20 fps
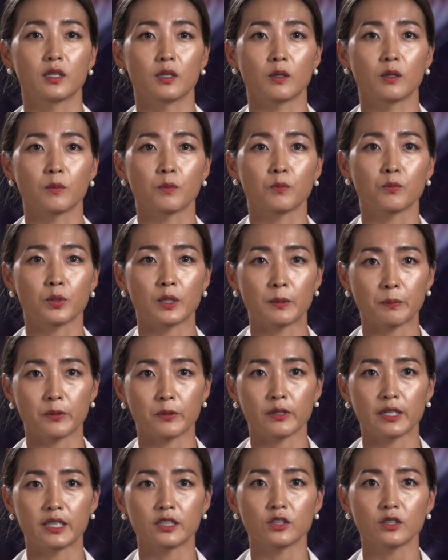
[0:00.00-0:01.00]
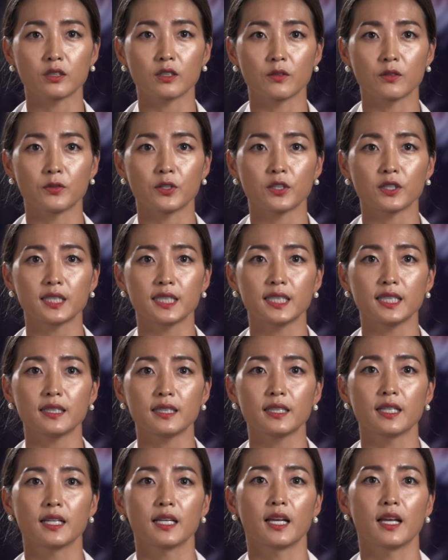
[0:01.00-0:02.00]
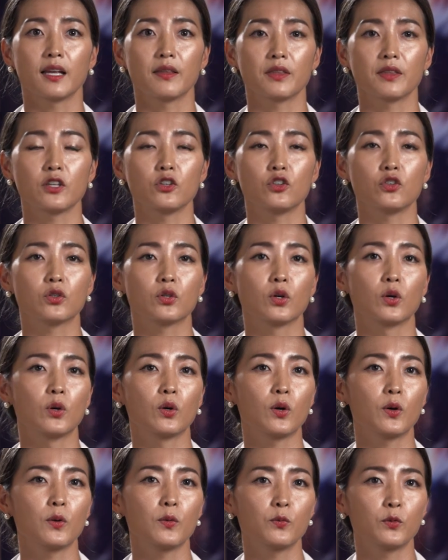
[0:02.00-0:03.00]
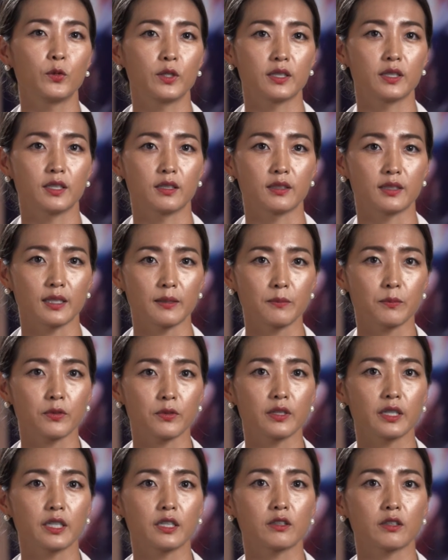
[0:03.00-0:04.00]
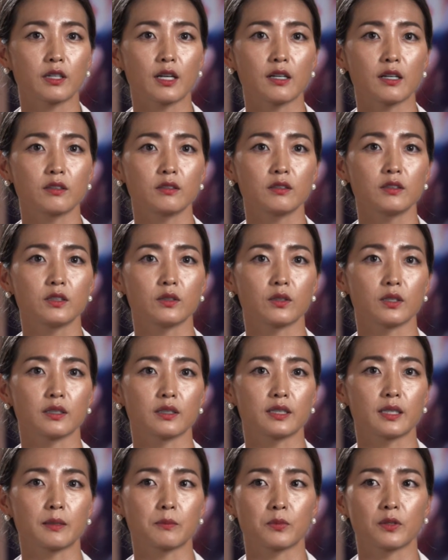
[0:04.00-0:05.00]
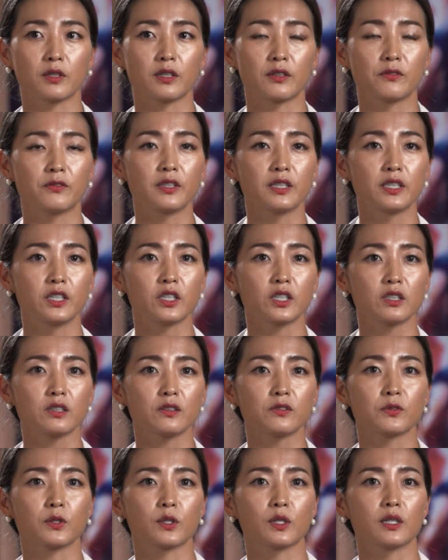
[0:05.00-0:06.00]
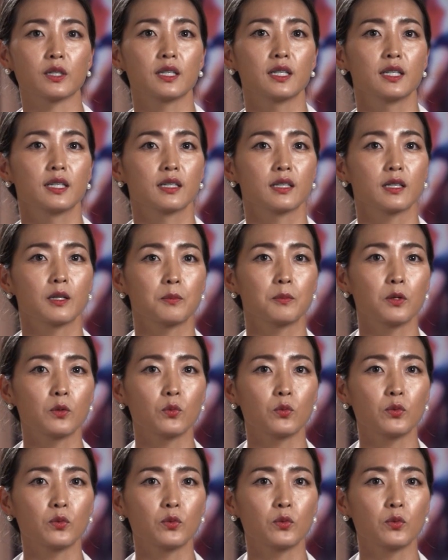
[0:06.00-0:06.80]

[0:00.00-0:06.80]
the preparation of your teeth, and then you go home with the temporary crowns or temporary veneers for a couple